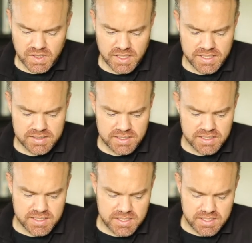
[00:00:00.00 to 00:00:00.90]
and then
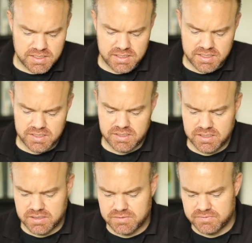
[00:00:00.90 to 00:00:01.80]
again in
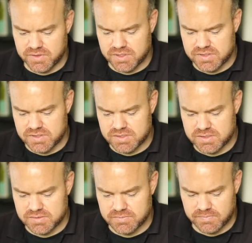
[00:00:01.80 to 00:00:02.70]
uh, verse